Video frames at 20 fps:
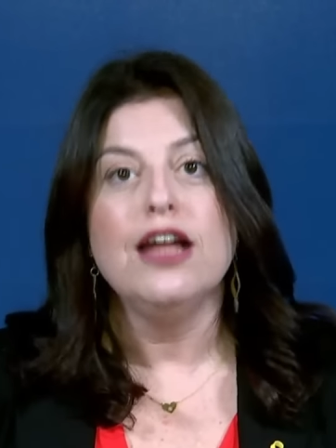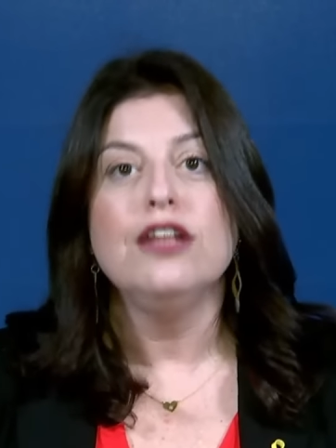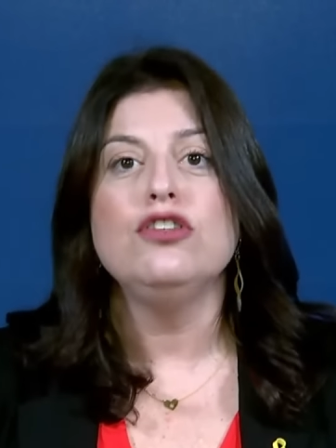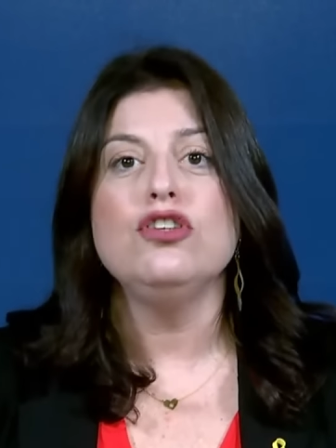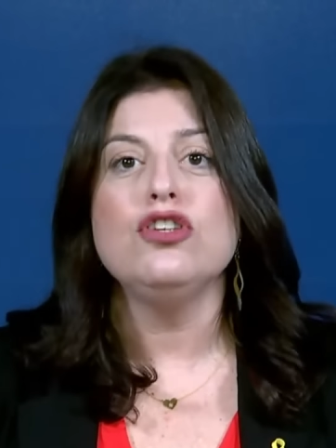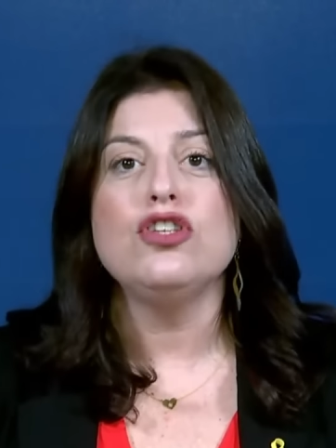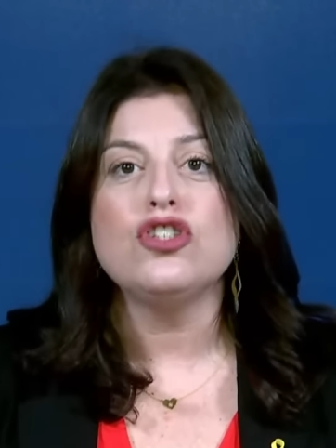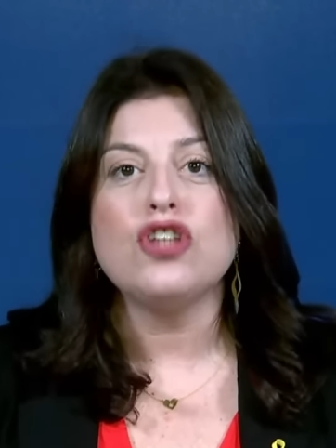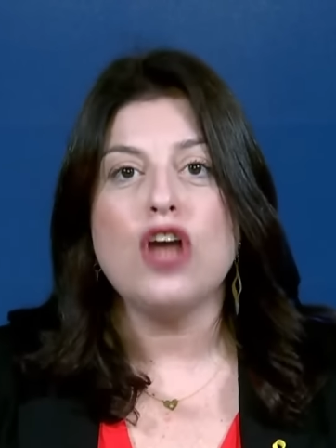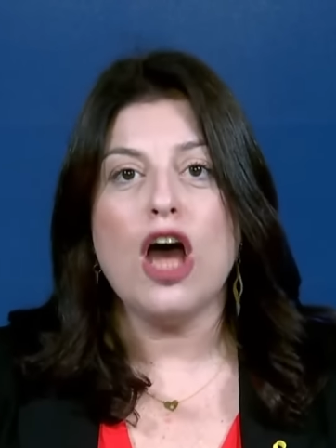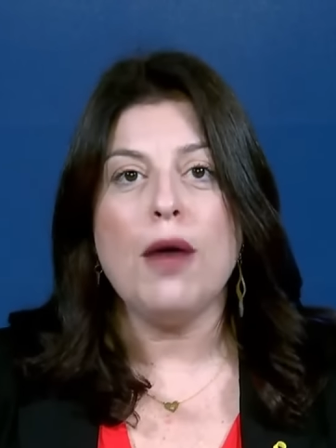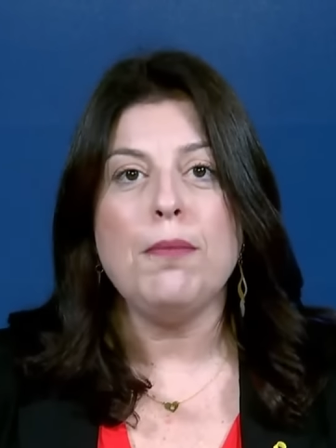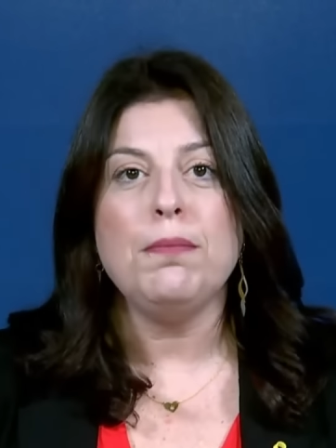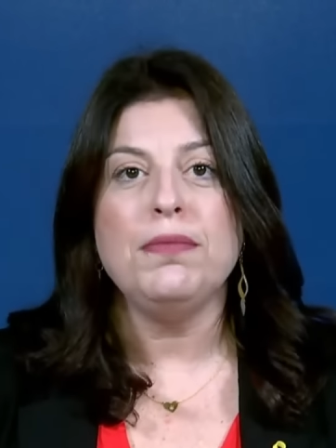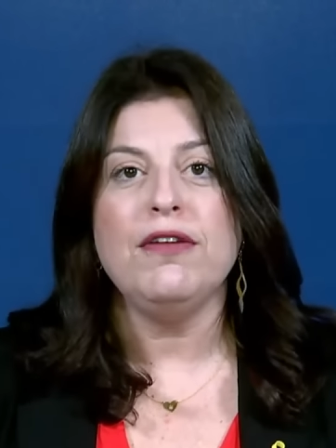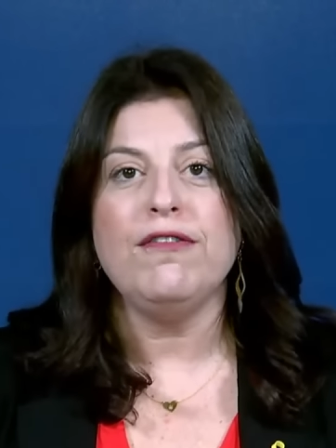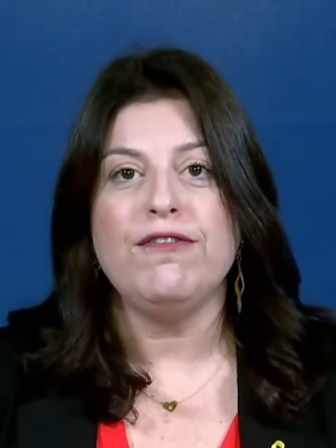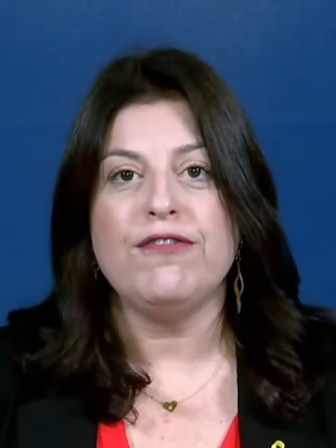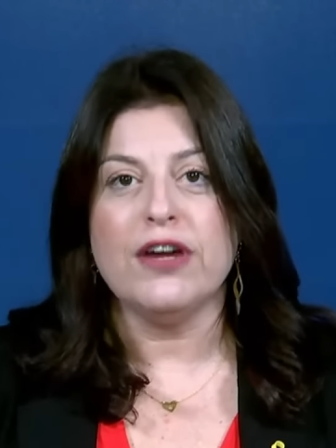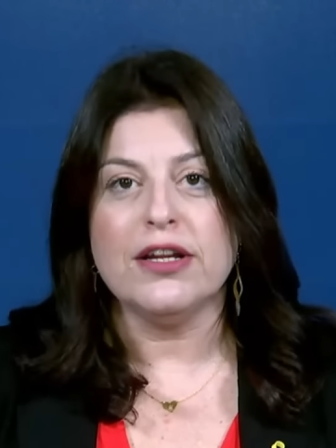to stop
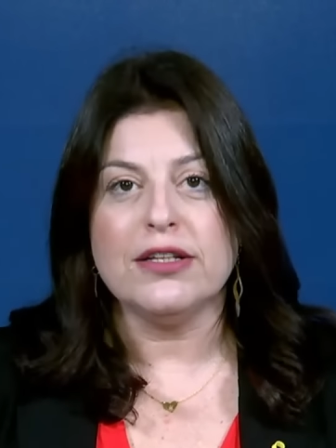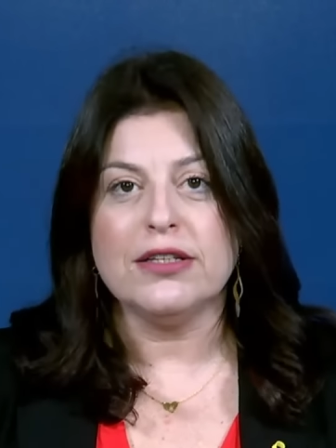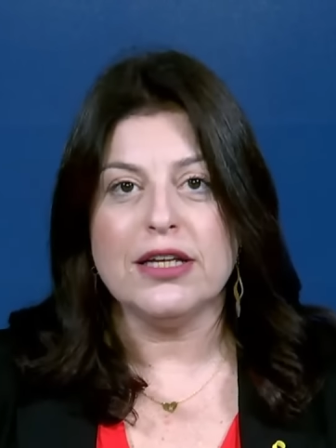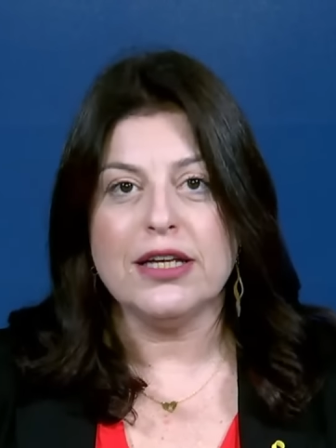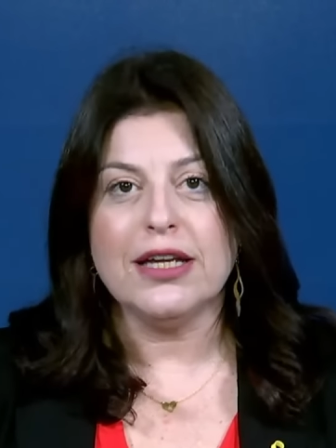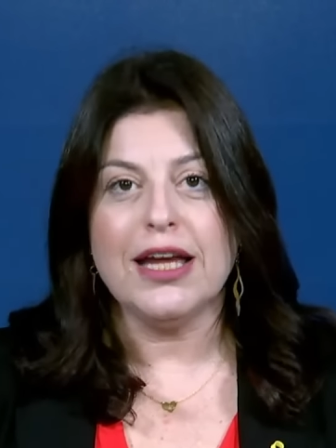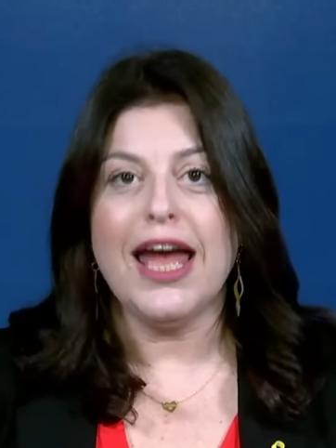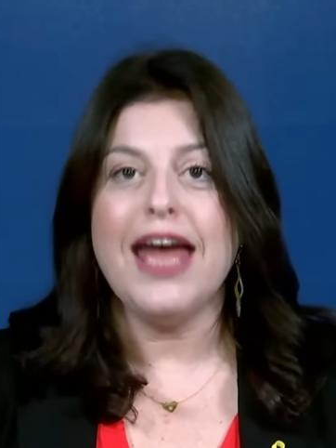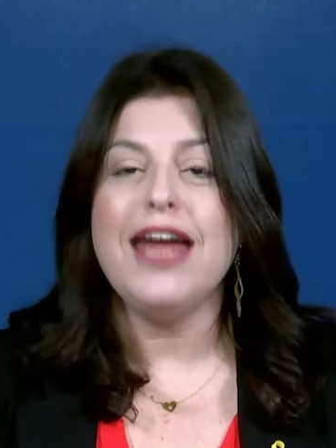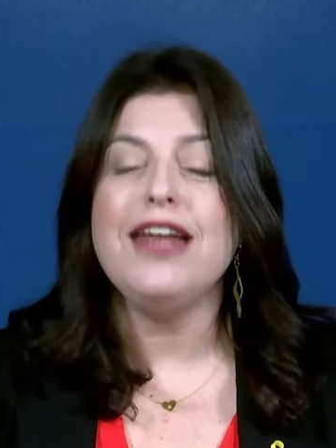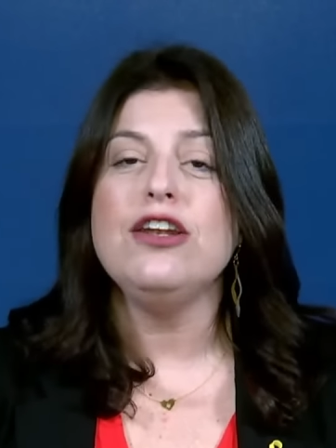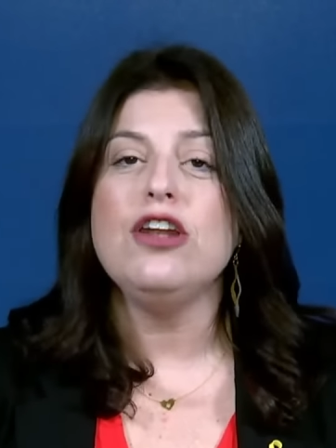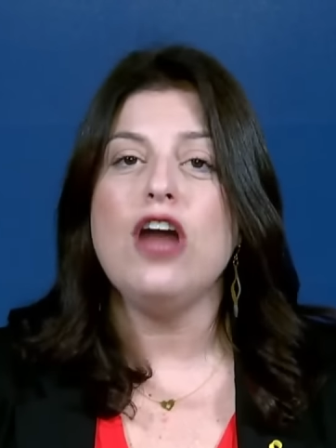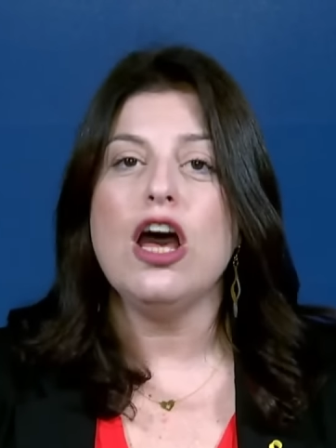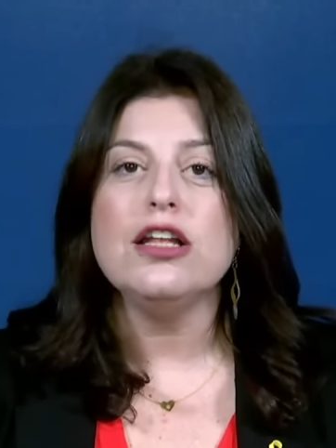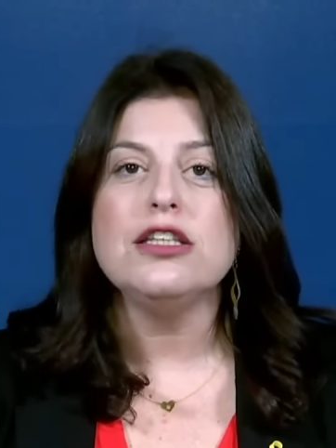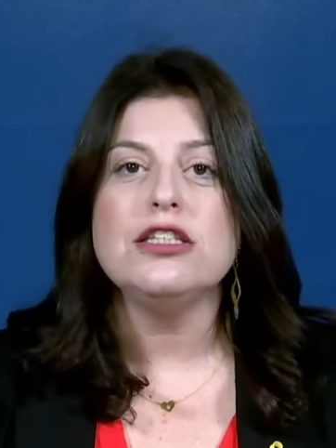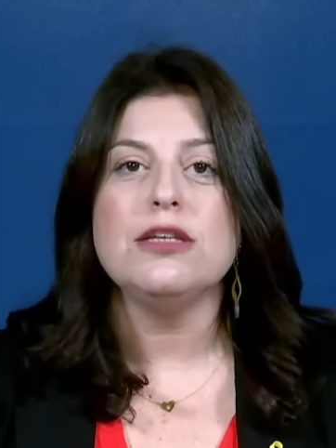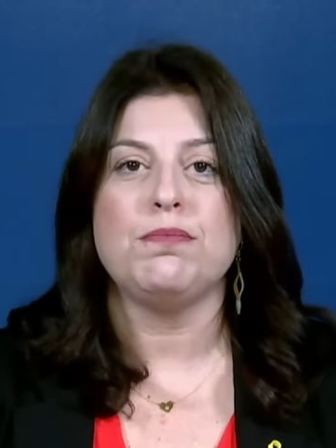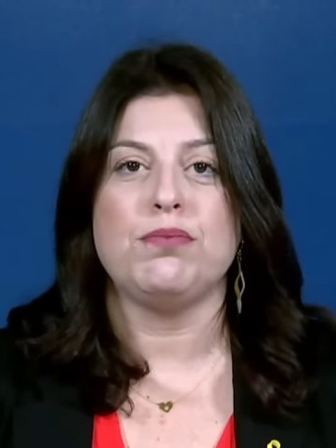the funding and
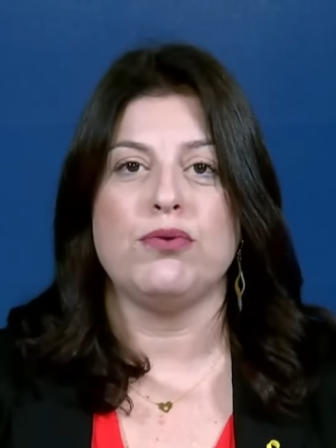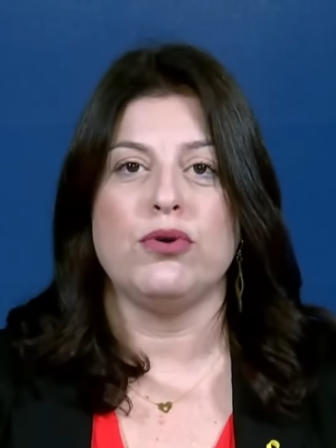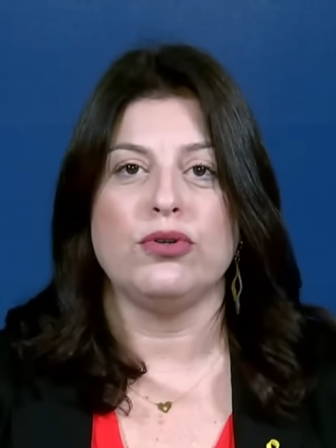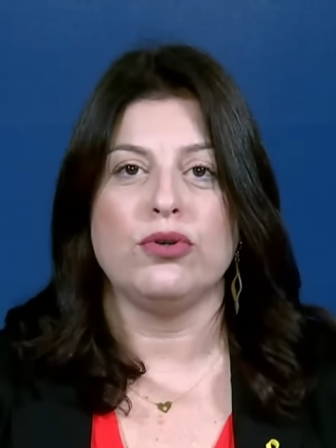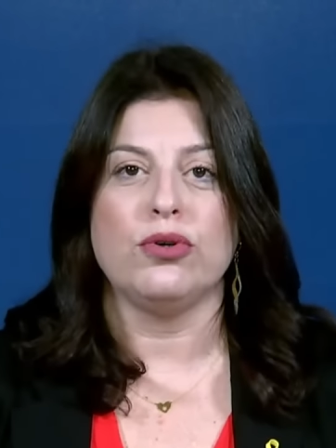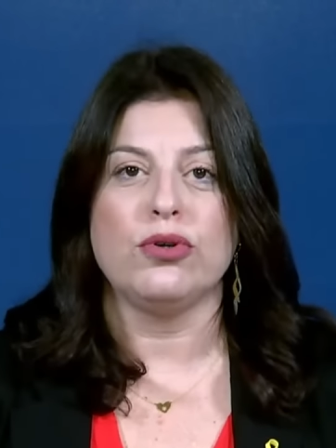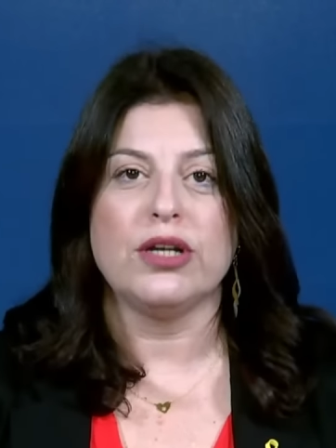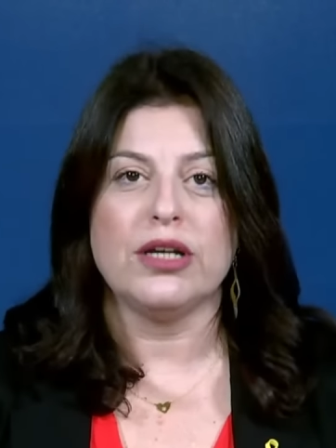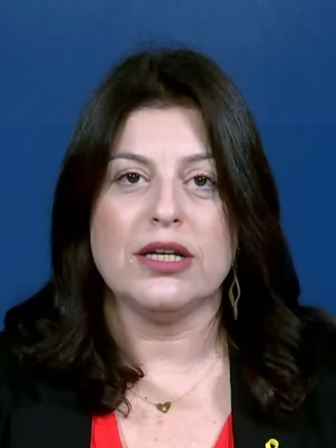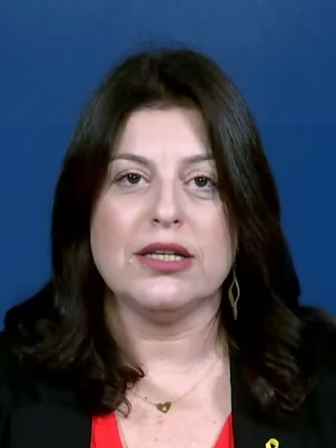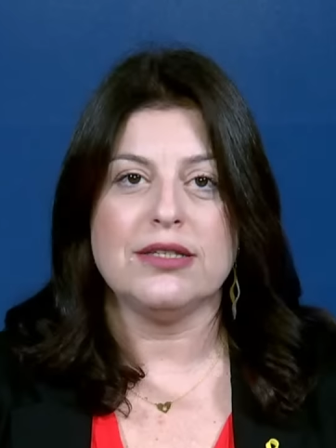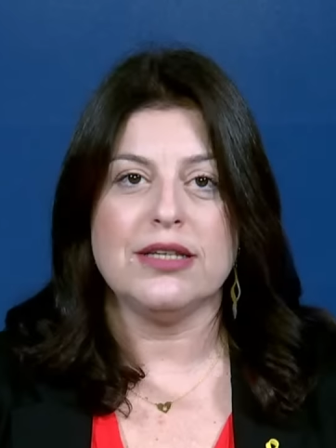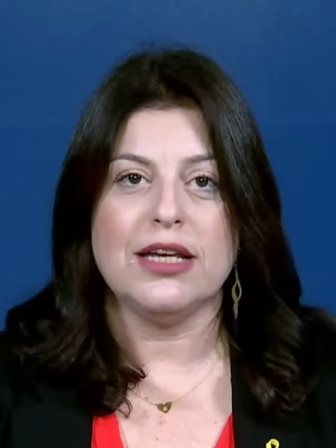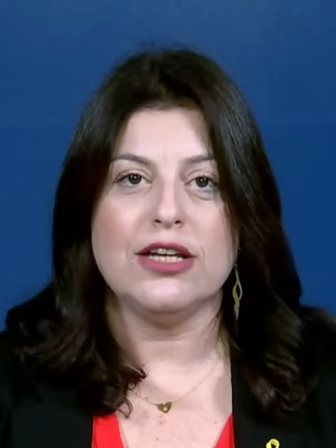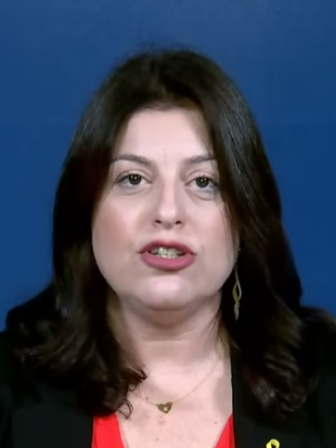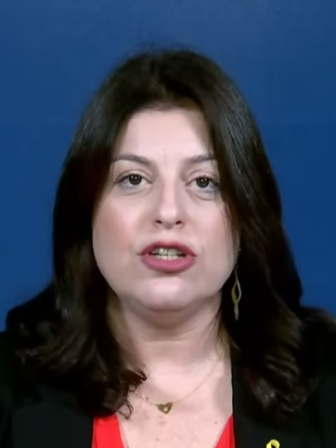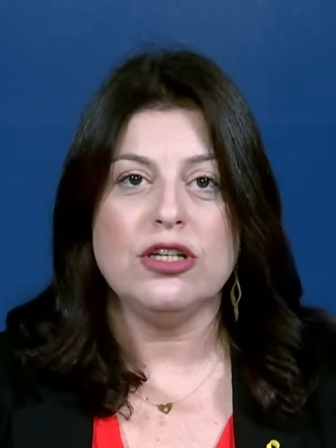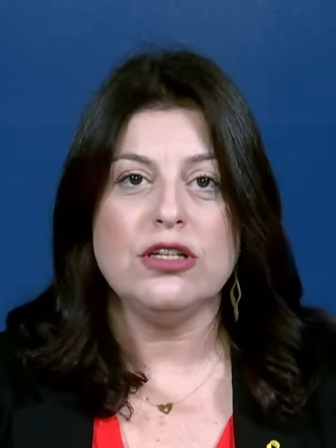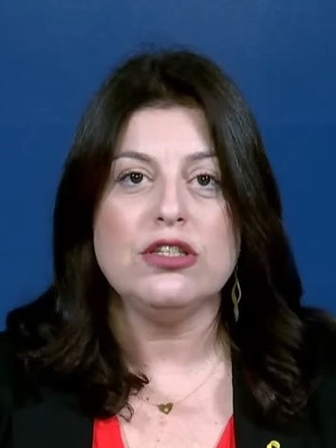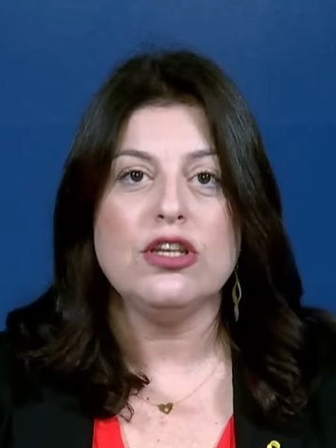not support
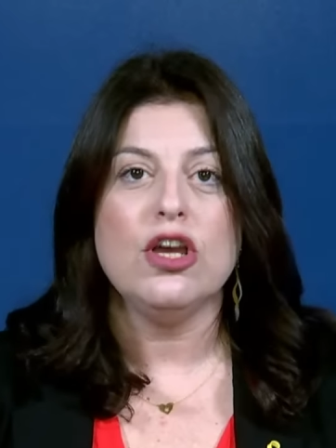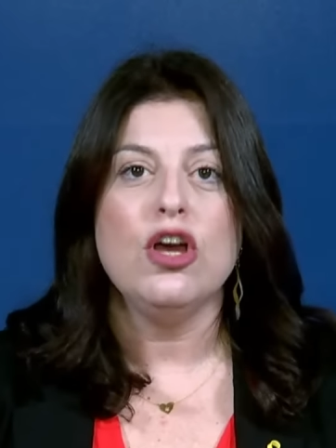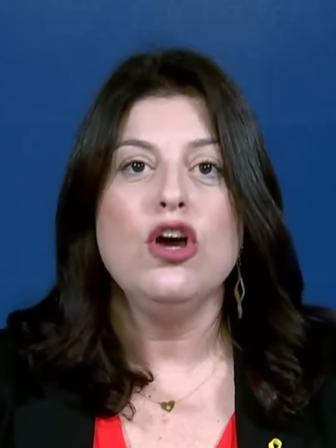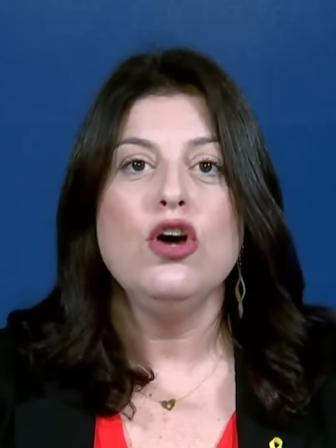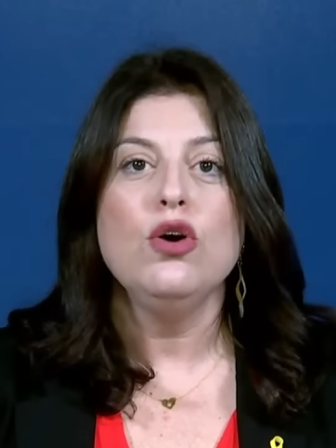organizations